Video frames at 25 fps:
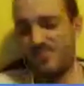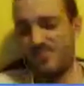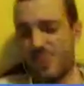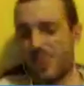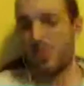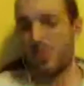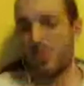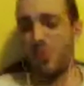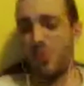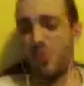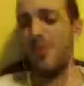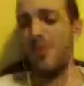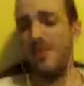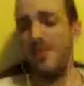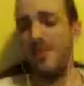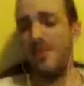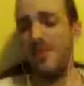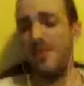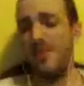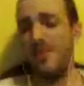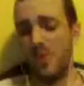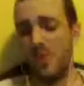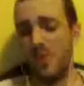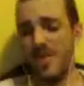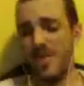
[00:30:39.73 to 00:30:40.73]
true
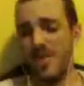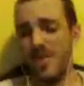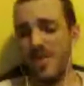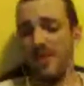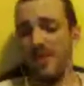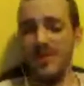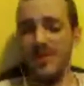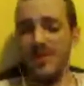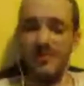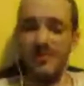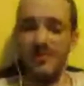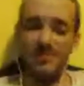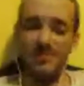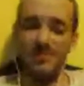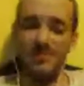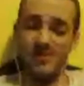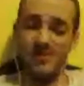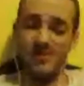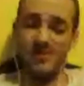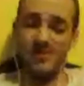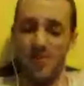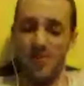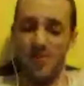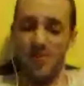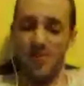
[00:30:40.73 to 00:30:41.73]
immortality of
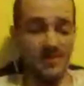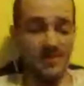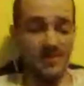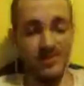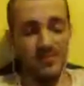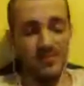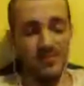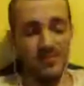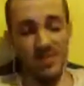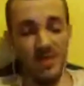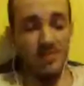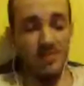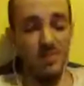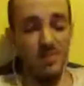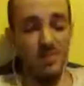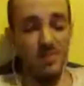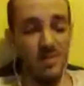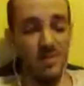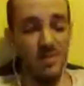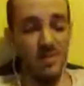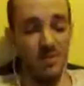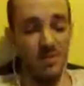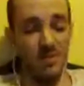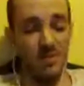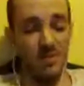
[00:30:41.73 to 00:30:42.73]
all kinds. Blah,
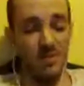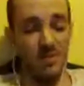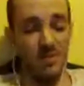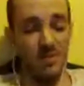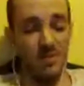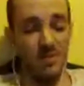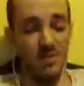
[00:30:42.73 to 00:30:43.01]
blah.